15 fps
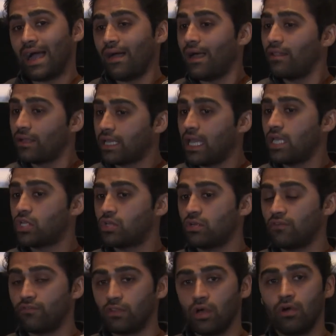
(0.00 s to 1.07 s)
allocation
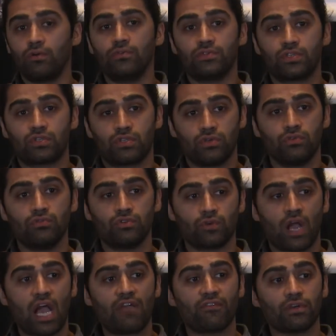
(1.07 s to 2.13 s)
of loads to
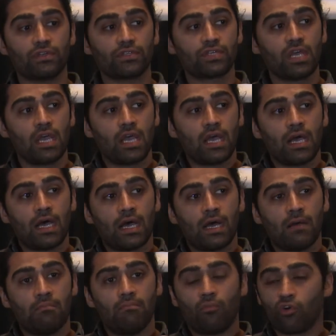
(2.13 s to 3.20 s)
drivers
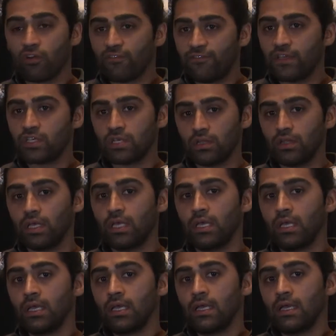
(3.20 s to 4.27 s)
more efficiently.
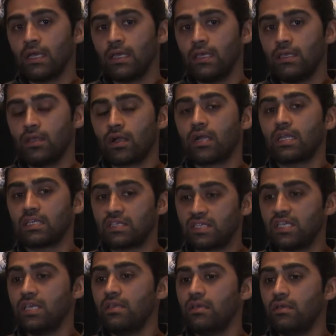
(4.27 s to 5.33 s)
You're going to
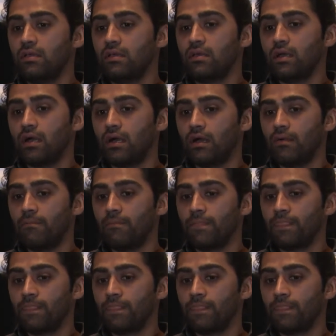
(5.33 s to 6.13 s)
see the